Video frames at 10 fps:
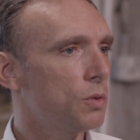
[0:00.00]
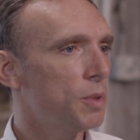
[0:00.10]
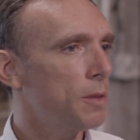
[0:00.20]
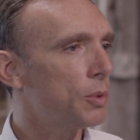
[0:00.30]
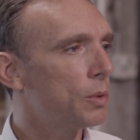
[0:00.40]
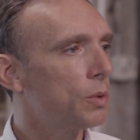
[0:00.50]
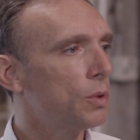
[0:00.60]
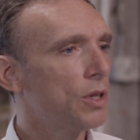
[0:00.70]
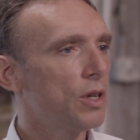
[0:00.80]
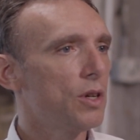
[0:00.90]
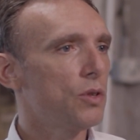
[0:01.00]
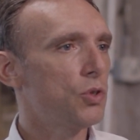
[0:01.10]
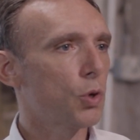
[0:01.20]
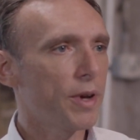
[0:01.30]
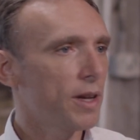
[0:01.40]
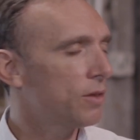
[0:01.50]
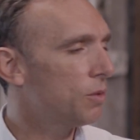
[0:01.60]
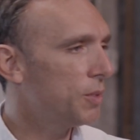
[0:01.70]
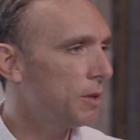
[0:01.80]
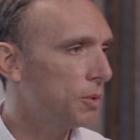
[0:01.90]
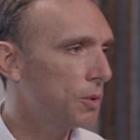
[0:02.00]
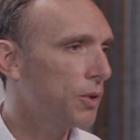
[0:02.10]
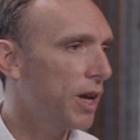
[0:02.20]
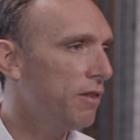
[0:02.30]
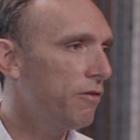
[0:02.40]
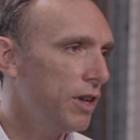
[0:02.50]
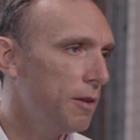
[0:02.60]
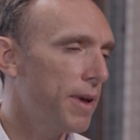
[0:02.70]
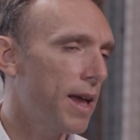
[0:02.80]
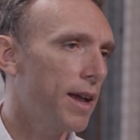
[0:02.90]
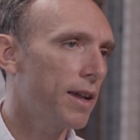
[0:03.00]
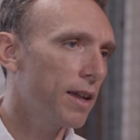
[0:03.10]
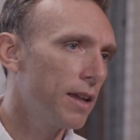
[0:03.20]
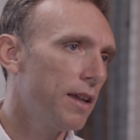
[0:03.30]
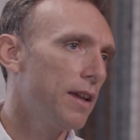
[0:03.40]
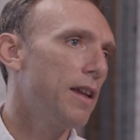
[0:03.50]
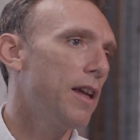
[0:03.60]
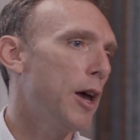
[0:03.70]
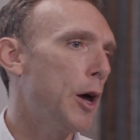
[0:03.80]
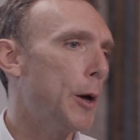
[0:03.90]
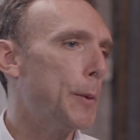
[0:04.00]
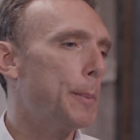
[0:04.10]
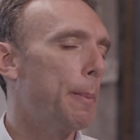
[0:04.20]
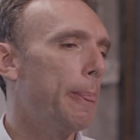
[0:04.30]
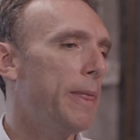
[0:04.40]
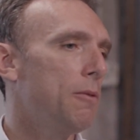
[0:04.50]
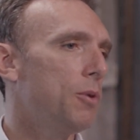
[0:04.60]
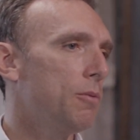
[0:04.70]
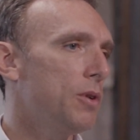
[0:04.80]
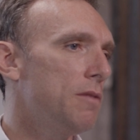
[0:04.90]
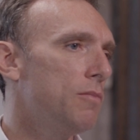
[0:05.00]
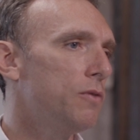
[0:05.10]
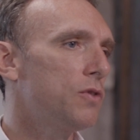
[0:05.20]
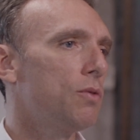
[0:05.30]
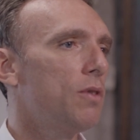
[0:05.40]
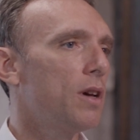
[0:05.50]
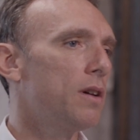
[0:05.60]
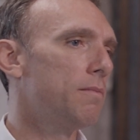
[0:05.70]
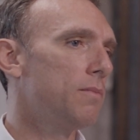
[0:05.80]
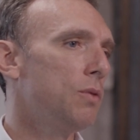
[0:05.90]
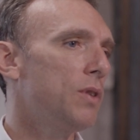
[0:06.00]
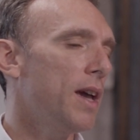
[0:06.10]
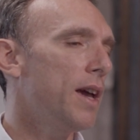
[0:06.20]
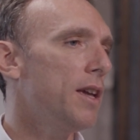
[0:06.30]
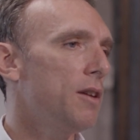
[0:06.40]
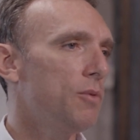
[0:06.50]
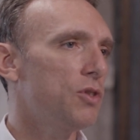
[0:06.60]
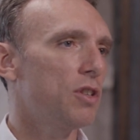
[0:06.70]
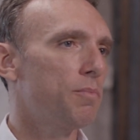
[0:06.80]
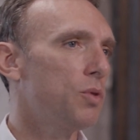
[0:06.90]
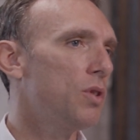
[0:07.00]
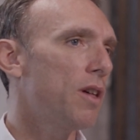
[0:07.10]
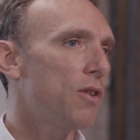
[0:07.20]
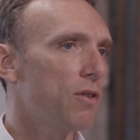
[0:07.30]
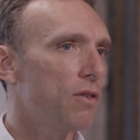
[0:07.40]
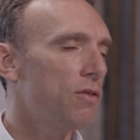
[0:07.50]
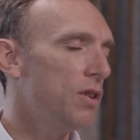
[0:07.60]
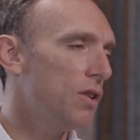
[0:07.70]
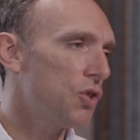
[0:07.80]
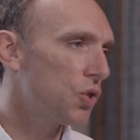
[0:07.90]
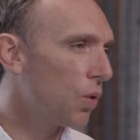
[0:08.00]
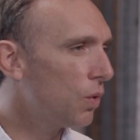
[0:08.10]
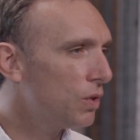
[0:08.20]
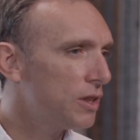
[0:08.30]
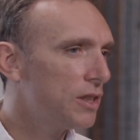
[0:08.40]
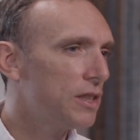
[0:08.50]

to people, showing it to people, getting feedback. Then when we moved to the UK, we sort of put together the initial